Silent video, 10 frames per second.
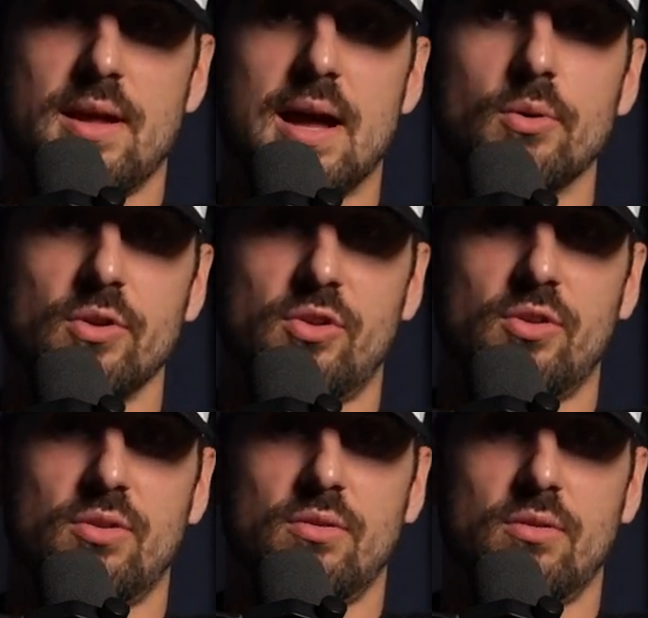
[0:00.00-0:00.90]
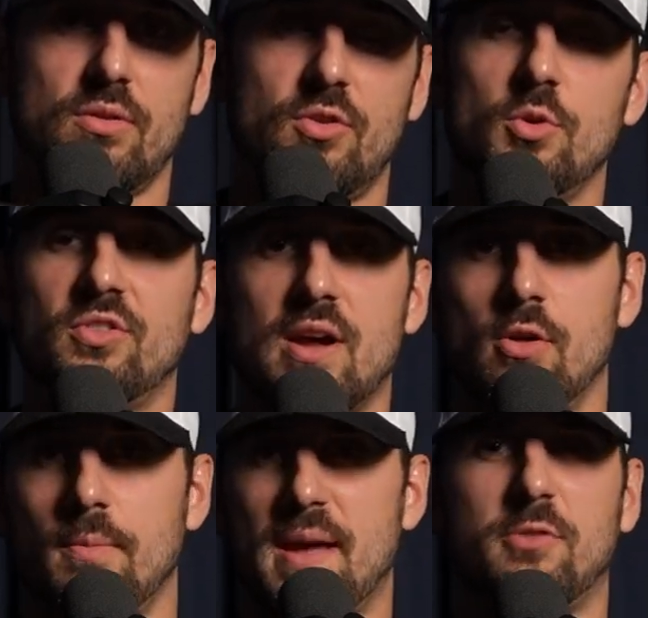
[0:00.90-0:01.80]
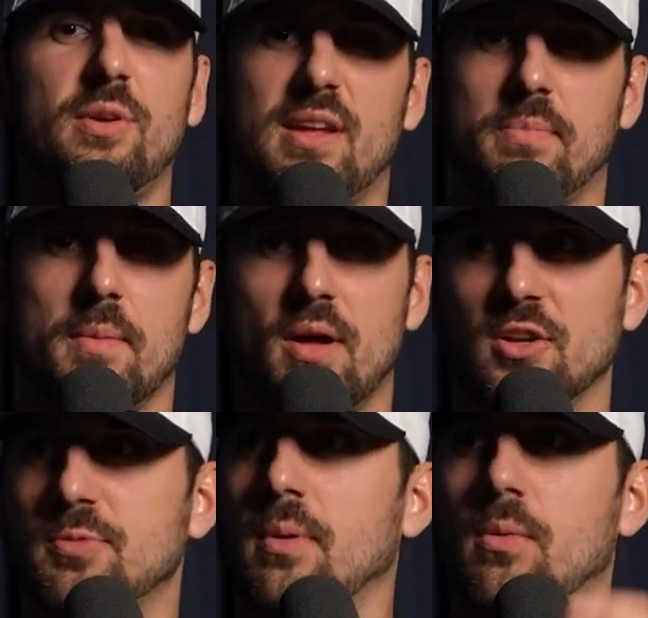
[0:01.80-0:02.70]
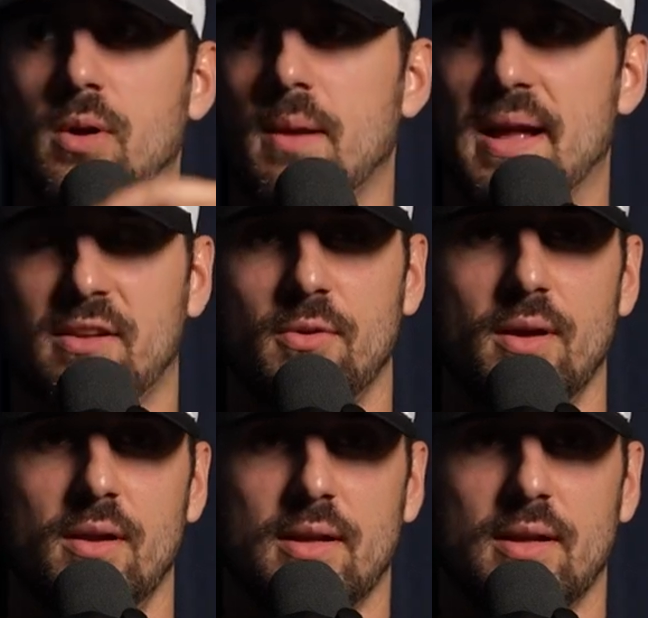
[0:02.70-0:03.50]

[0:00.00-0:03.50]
I was suicidal in the past. We skipped a bunch, but we'll get back to it.